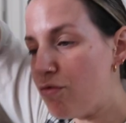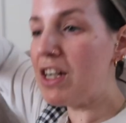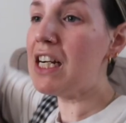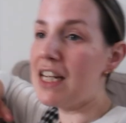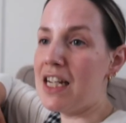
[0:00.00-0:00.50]

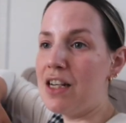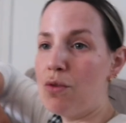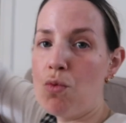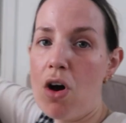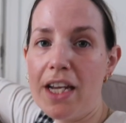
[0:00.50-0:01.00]
Really,
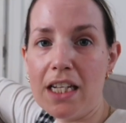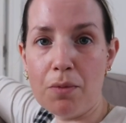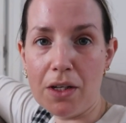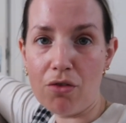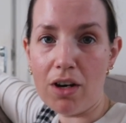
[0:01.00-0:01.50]
why it's
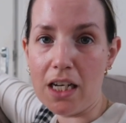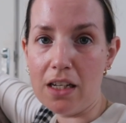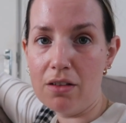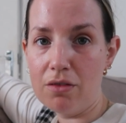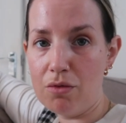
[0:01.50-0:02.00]
been
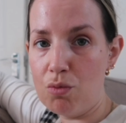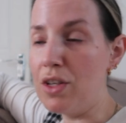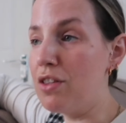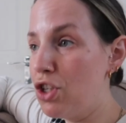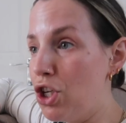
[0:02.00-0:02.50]
great
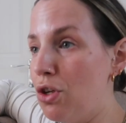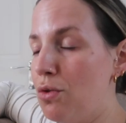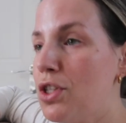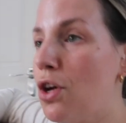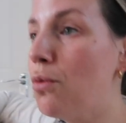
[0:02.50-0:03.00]
with
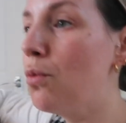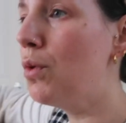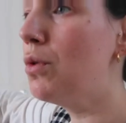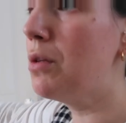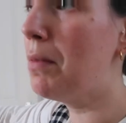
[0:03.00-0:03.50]
two. So
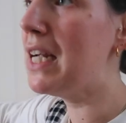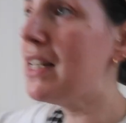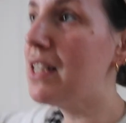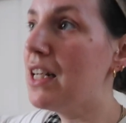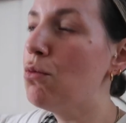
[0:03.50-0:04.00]
we were
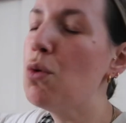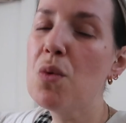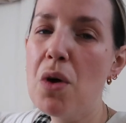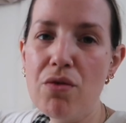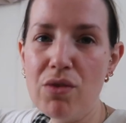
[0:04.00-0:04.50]
debating, well,
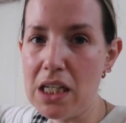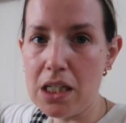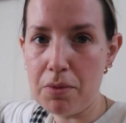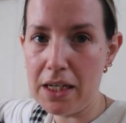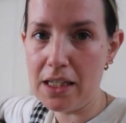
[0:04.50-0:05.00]
we weren't really
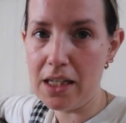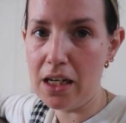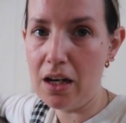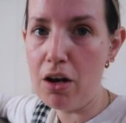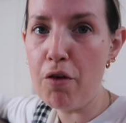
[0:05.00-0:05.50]

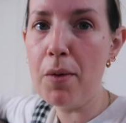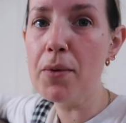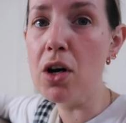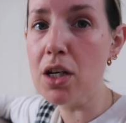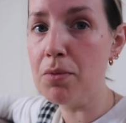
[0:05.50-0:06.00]
debating. A lot of
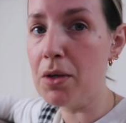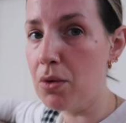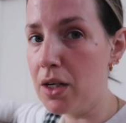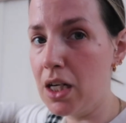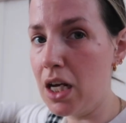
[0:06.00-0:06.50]
people asked me, are
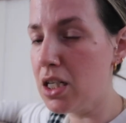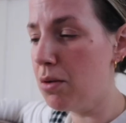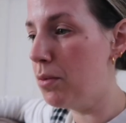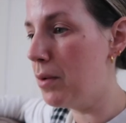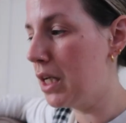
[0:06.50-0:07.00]
we gonna get a
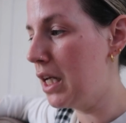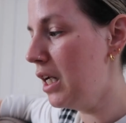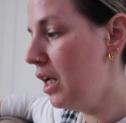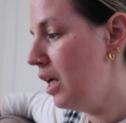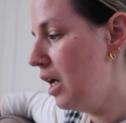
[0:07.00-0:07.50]
double buggy?